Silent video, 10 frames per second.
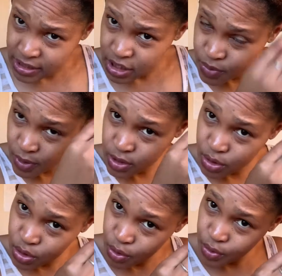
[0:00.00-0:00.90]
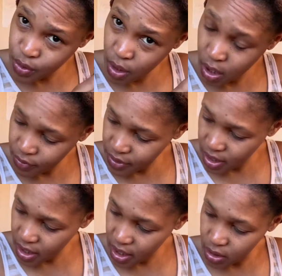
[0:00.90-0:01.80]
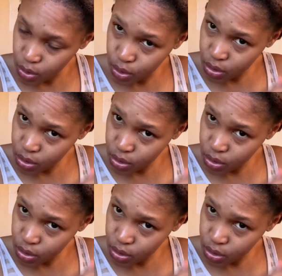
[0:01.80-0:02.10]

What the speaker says: for my next hot oil treatment.